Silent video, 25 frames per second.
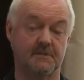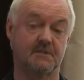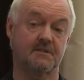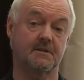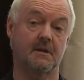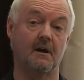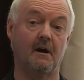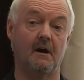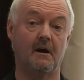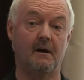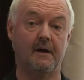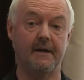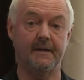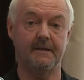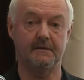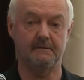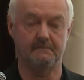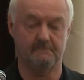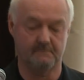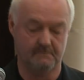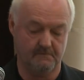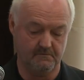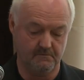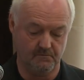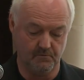Sky
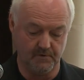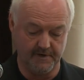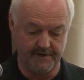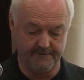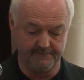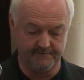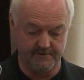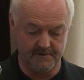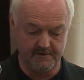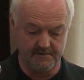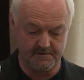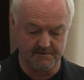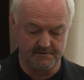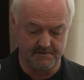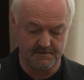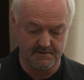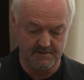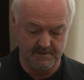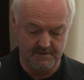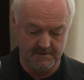and whatever else.